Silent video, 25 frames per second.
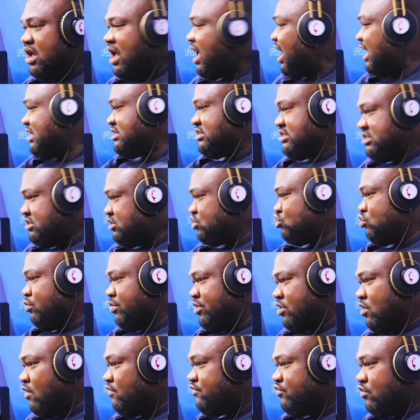has ceased to
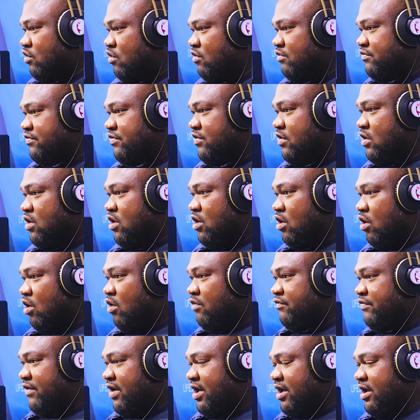be governor of
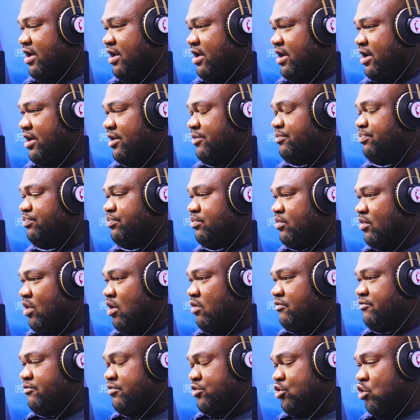of uh,
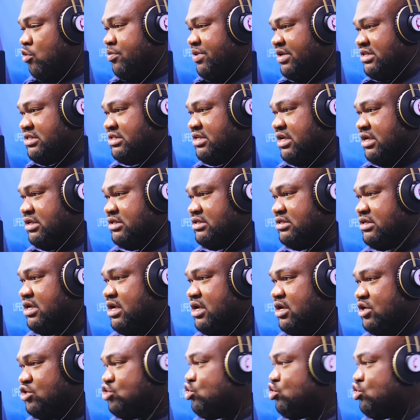of Yobe State.